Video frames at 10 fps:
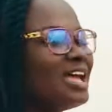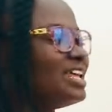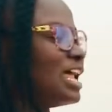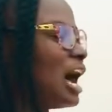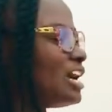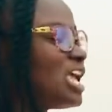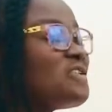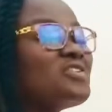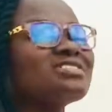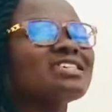Now I'll give
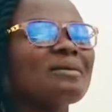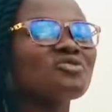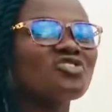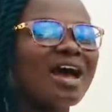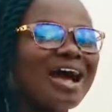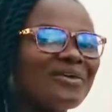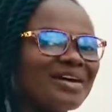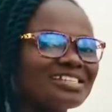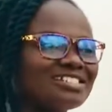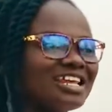you some trial
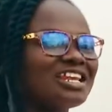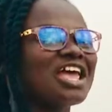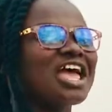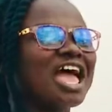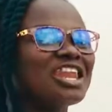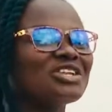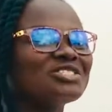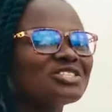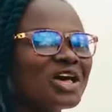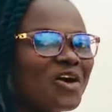question and you
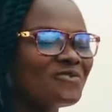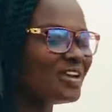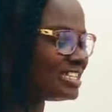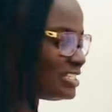solve it